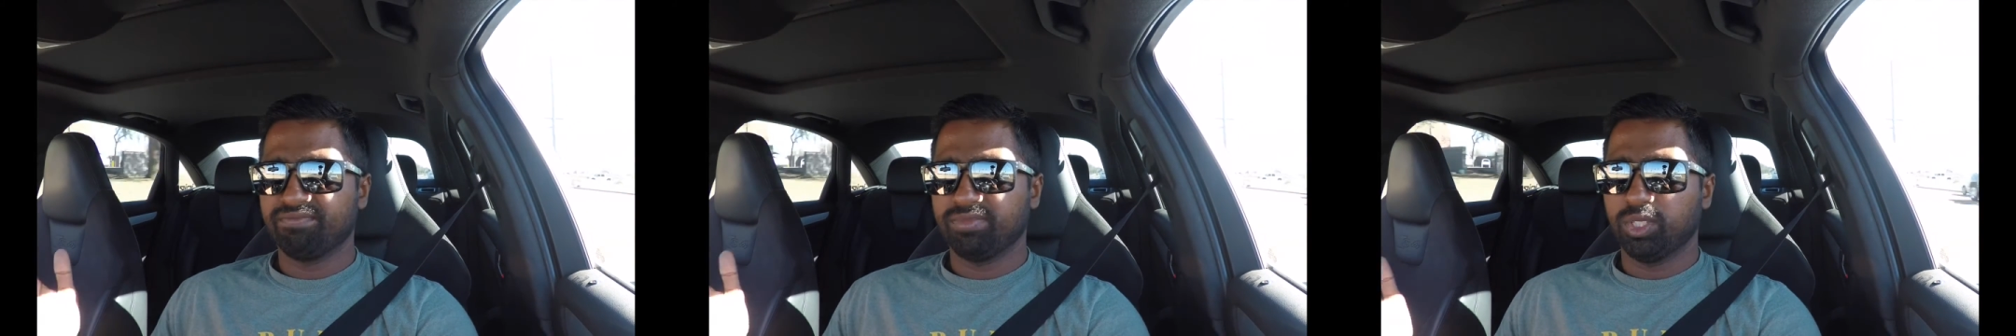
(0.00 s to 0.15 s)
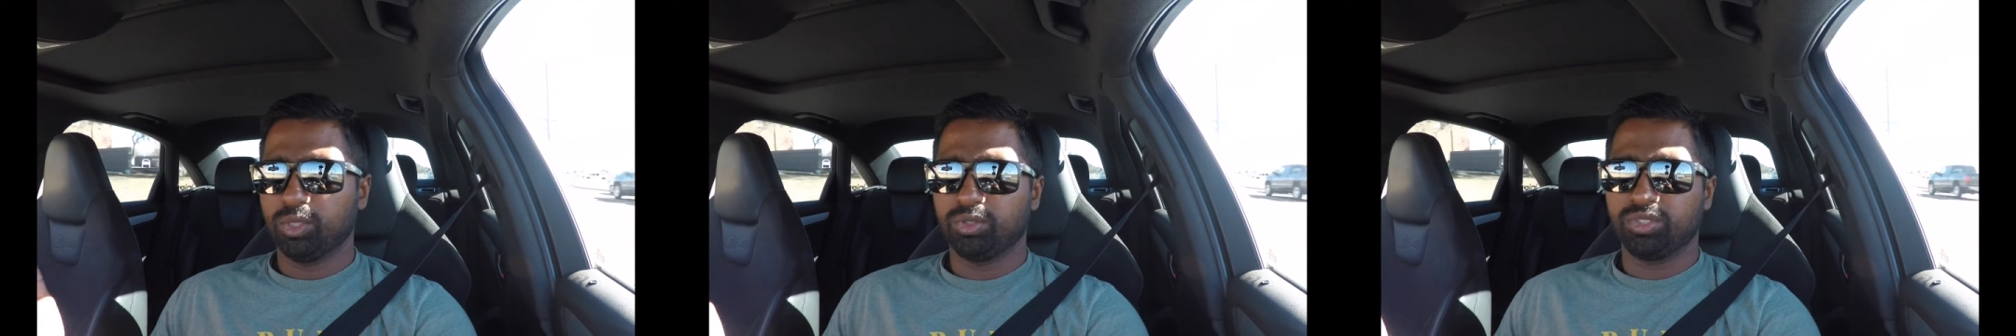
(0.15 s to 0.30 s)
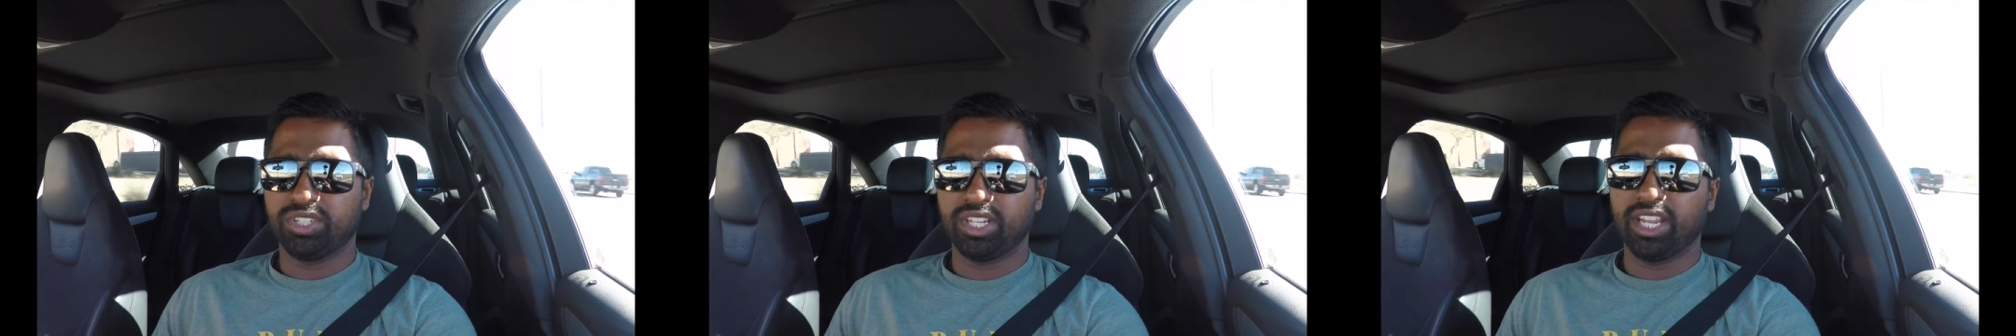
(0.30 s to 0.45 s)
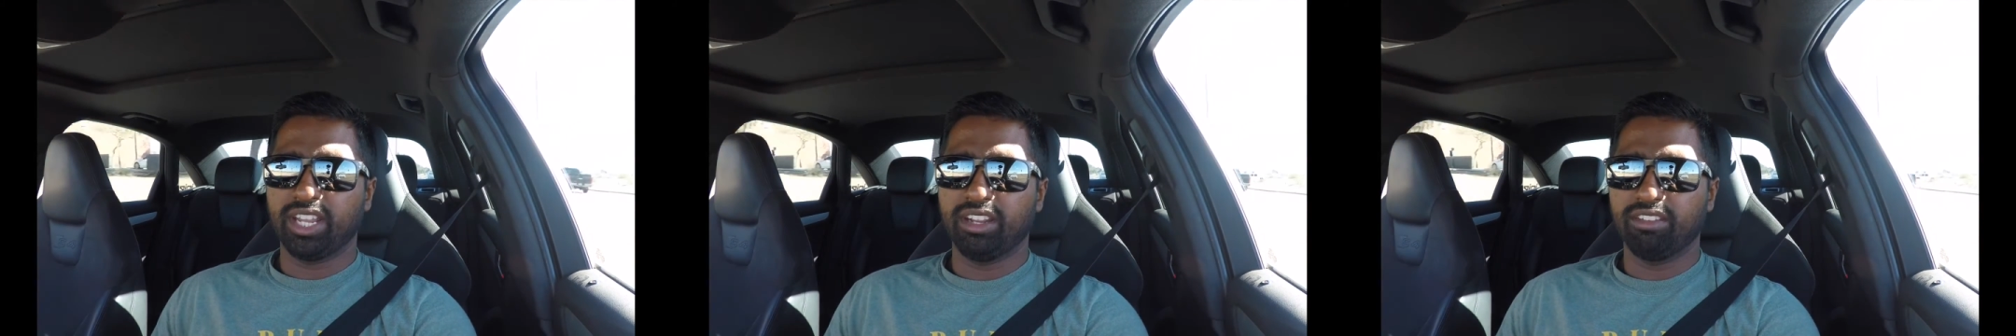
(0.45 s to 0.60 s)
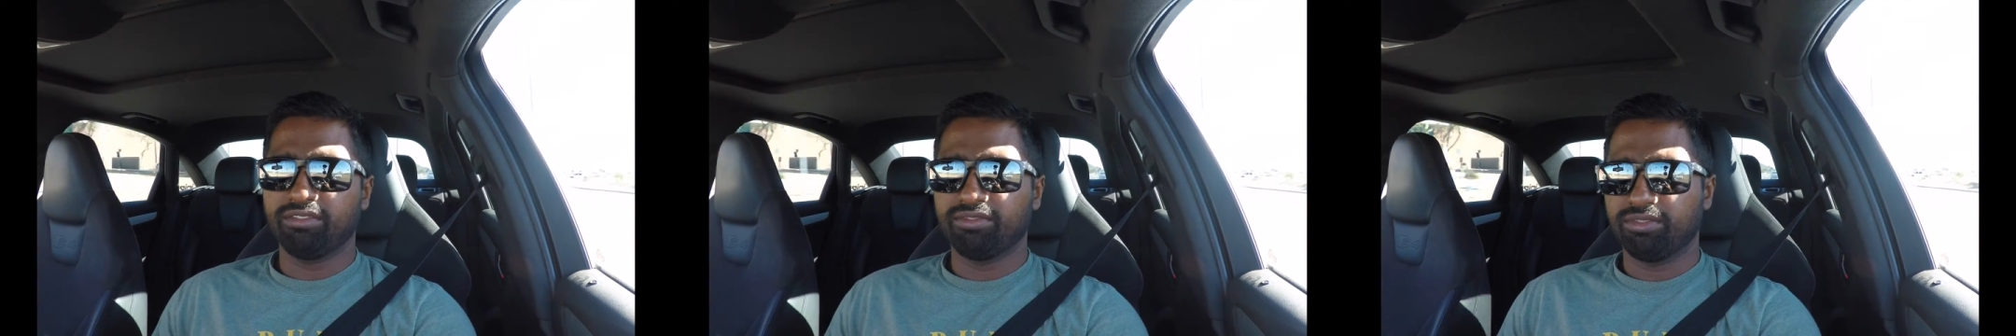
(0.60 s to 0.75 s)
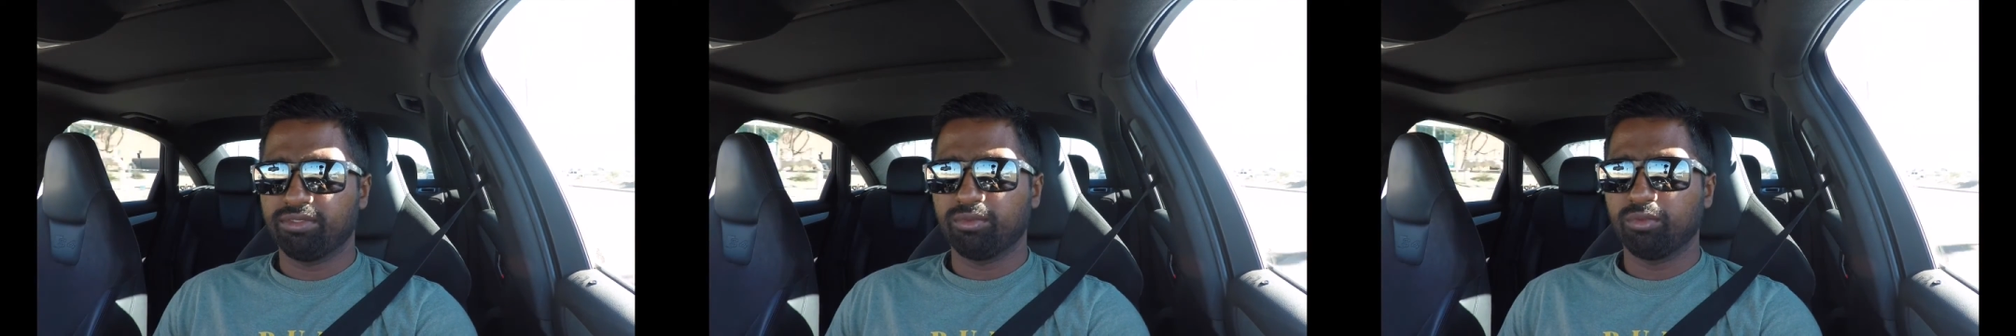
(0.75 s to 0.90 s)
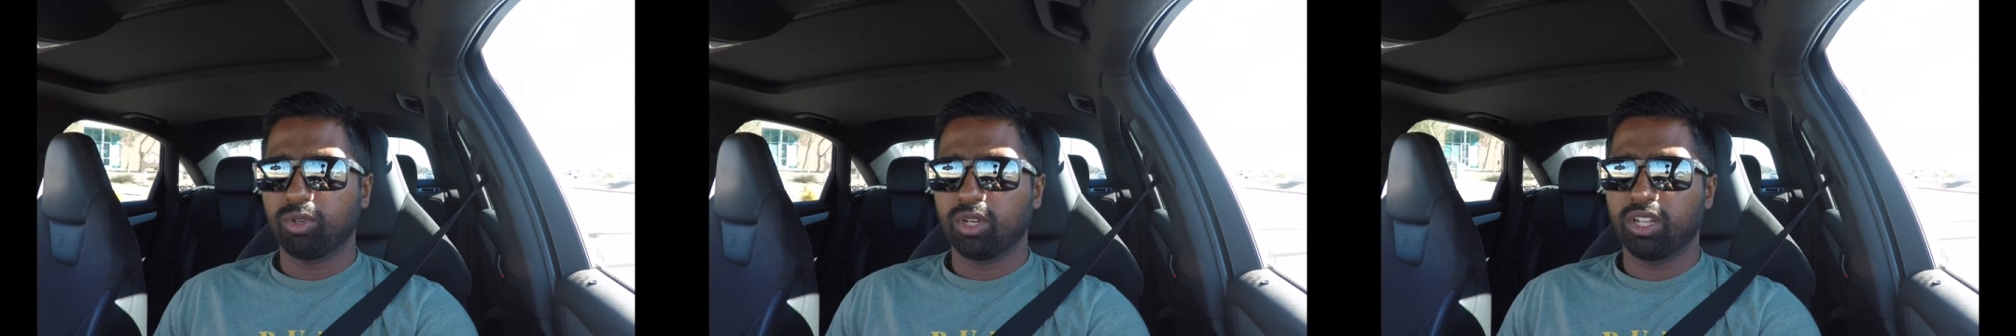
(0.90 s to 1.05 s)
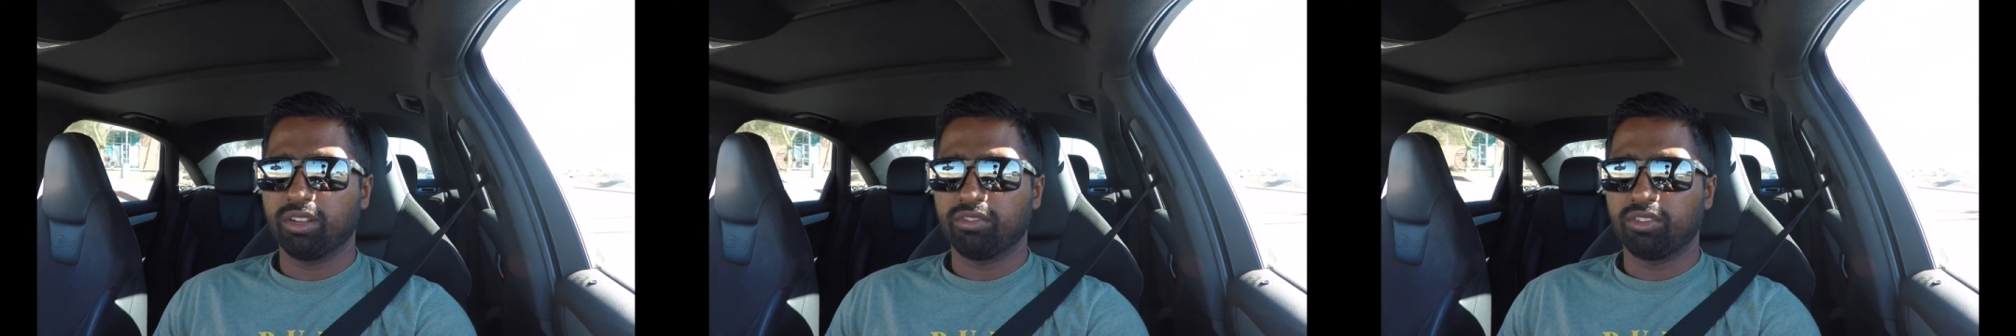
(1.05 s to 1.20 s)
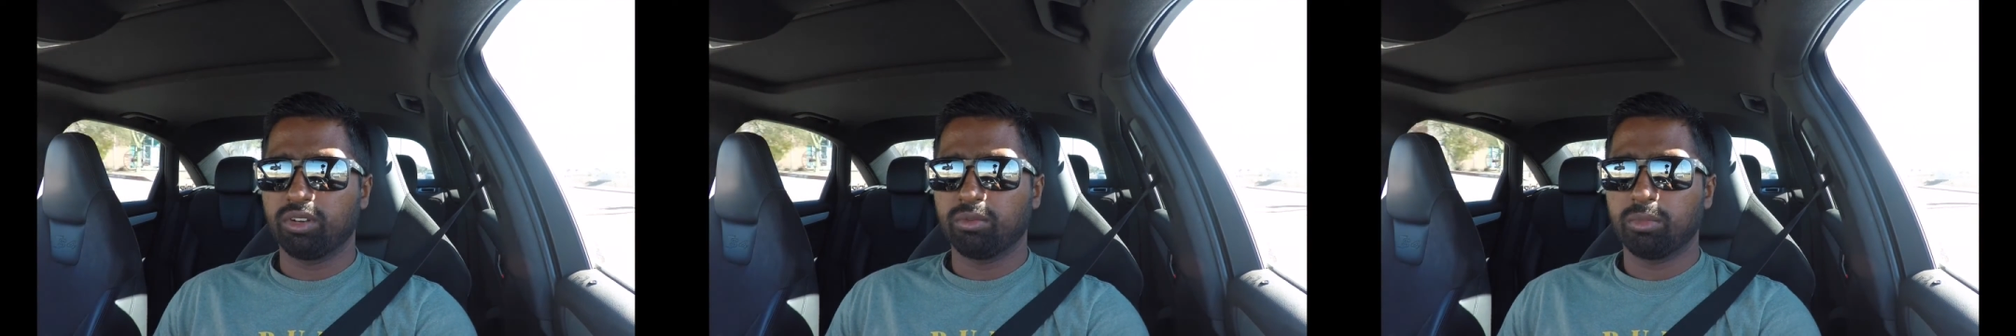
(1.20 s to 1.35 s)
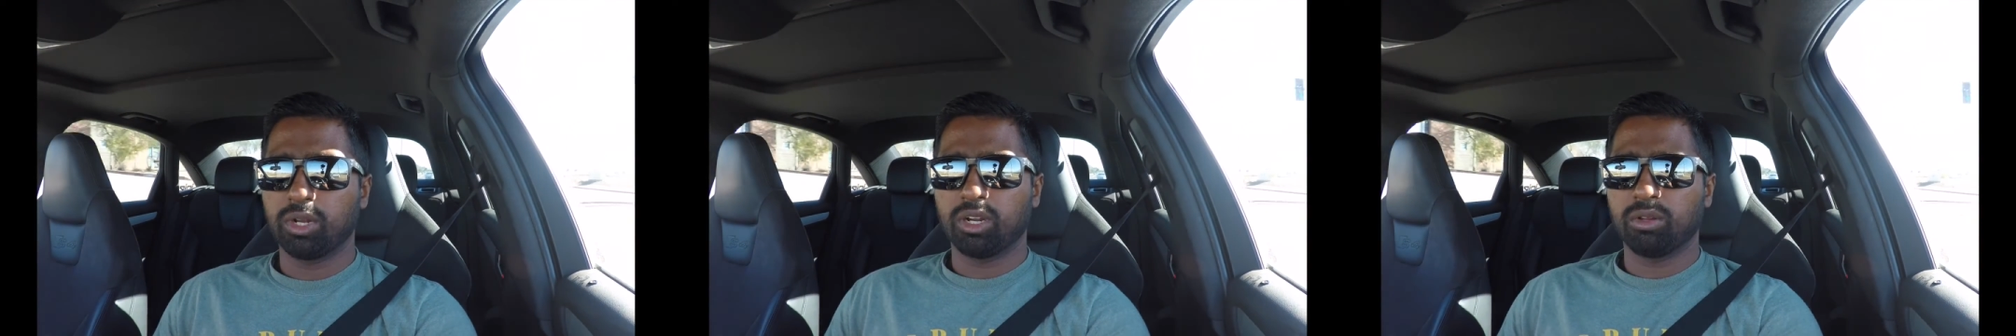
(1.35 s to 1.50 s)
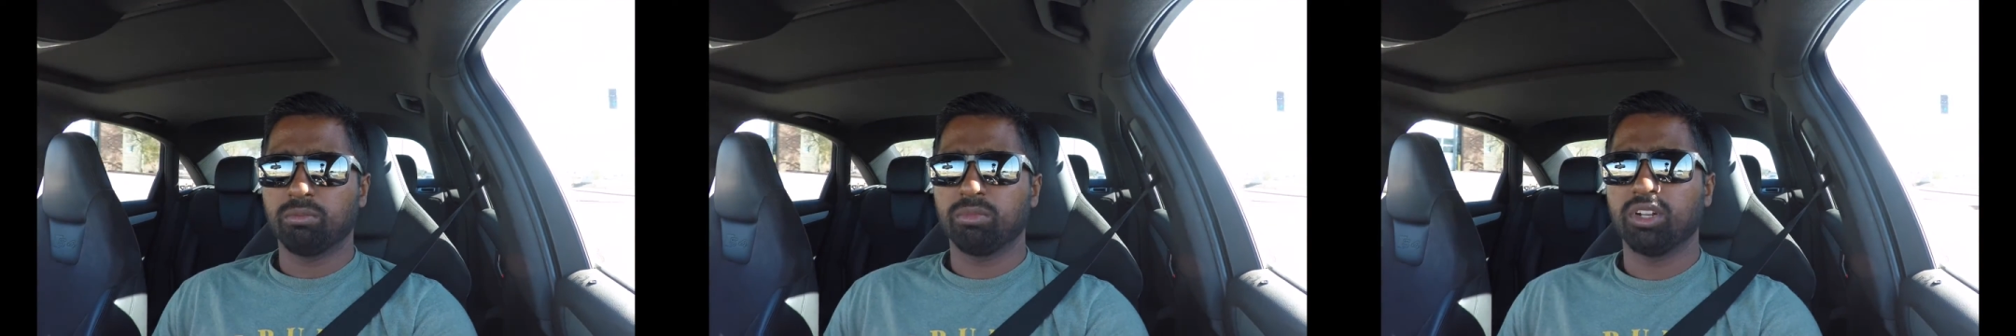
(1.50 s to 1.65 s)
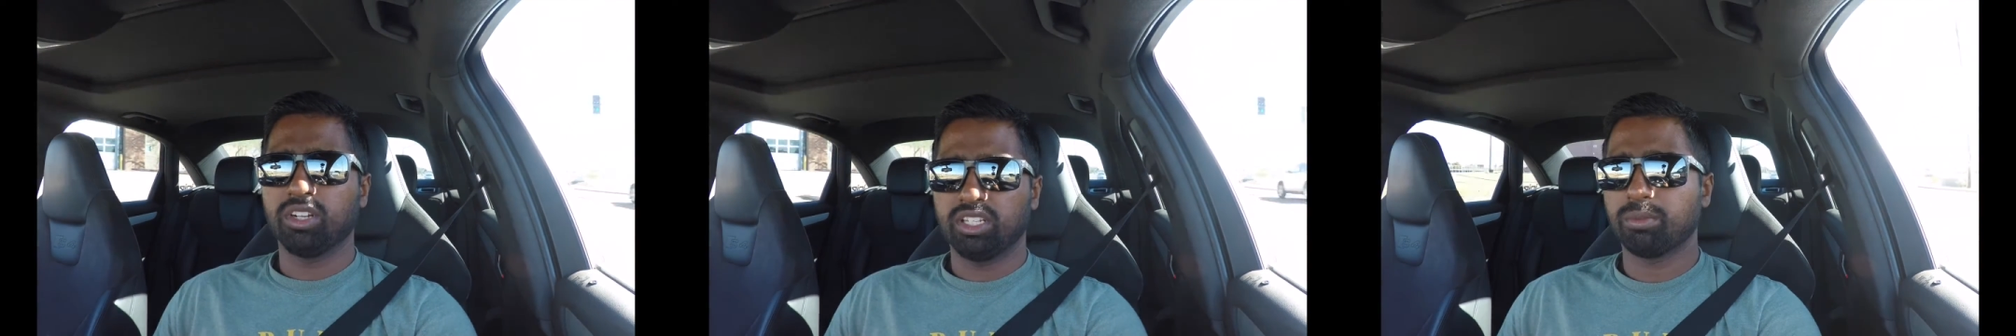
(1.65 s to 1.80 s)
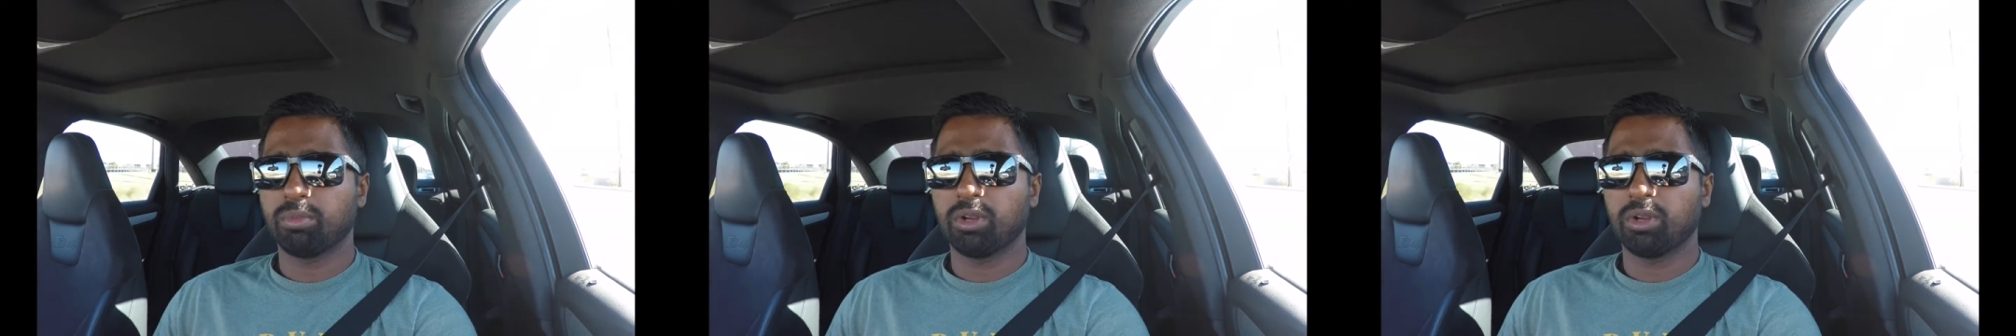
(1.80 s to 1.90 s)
you save whatever amount of money,